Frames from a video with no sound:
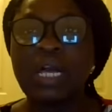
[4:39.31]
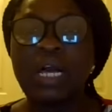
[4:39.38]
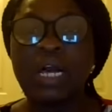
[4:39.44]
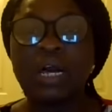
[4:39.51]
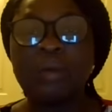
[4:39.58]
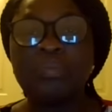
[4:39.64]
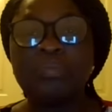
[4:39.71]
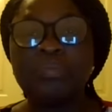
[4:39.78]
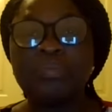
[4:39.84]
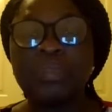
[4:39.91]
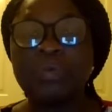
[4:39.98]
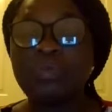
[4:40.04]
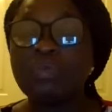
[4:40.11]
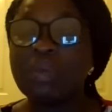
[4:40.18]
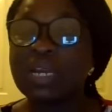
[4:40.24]

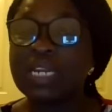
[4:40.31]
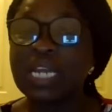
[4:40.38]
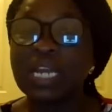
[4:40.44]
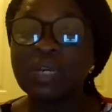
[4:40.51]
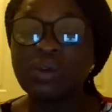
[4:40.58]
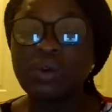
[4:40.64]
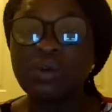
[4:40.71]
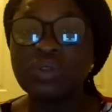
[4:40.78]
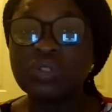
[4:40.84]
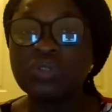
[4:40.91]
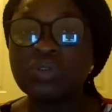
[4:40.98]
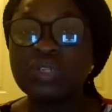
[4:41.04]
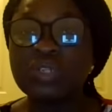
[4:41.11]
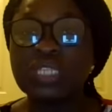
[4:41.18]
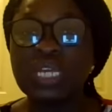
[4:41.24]
The woman can
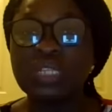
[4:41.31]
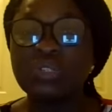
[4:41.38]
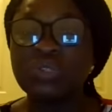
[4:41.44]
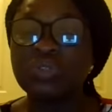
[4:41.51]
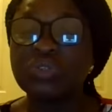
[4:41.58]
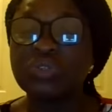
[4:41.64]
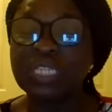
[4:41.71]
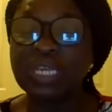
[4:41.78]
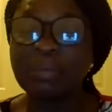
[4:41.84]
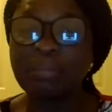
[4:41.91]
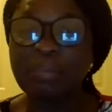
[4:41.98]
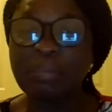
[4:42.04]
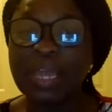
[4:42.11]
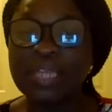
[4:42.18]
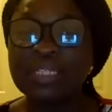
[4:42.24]
also decide to use
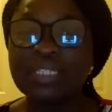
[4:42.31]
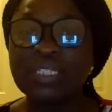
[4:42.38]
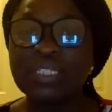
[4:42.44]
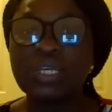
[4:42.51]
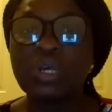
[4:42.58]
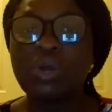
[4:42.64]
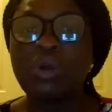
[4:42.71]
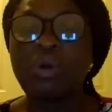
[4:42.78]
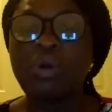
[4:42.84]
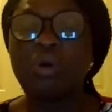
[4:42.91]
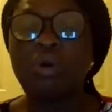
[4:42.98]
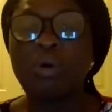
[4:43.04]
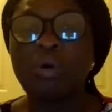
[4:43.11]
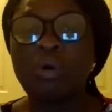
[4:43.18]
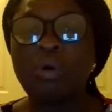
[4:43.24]
implants
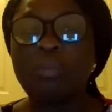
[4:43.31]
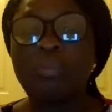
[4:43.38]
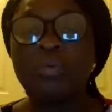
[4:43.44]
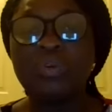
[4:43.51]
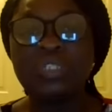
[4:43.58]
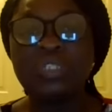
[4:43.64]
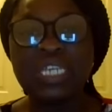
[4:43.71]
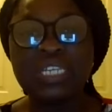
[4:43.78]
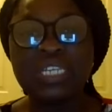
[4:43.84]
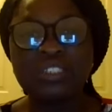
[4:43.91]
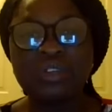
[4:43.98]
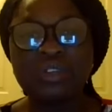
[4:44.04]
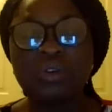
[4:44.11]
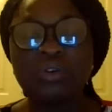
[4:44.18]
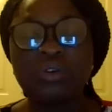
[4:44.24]
or
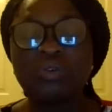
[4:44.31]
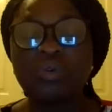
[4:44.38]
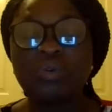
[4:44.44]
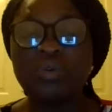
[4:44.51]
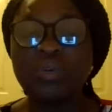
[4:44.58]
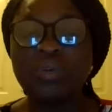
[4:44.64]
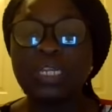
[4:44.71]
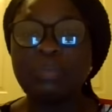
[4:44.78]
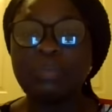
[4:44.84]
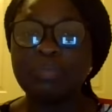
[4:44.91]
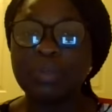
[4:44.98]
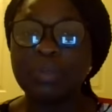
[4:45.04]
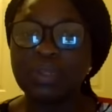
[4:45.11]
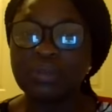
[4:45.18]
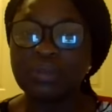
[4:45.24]
progesterone-only
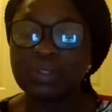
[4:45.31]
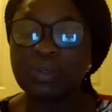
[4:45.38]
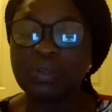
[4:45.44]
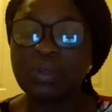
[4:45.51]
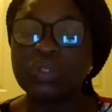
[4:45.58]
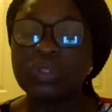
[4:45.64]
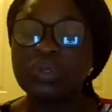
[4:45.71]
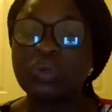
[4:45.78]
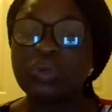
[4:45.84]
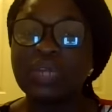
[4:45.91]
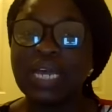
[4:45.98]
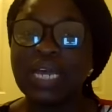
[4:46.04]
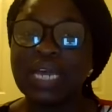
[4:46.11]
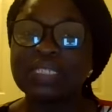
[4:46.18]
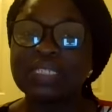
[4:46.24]
pills, also
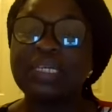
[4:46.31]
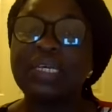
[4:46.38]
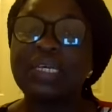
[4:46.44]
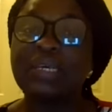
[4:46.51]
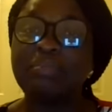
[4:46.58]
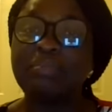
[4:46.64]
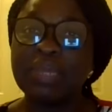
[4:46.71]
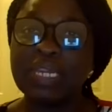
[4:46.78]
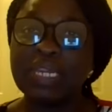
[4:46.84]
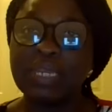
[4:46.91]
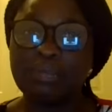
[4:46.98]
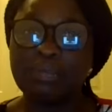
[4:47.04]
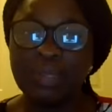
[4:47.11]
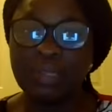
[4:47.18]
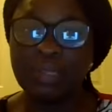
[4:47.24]
known as
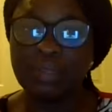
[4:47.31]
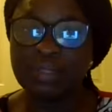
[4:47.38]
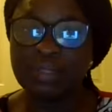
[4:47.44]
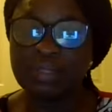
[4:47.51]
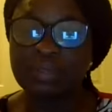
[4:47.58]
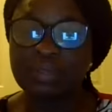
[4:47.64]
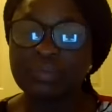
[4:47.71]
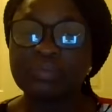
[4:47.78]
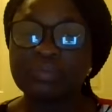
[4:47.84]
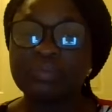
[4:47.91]
mini pills.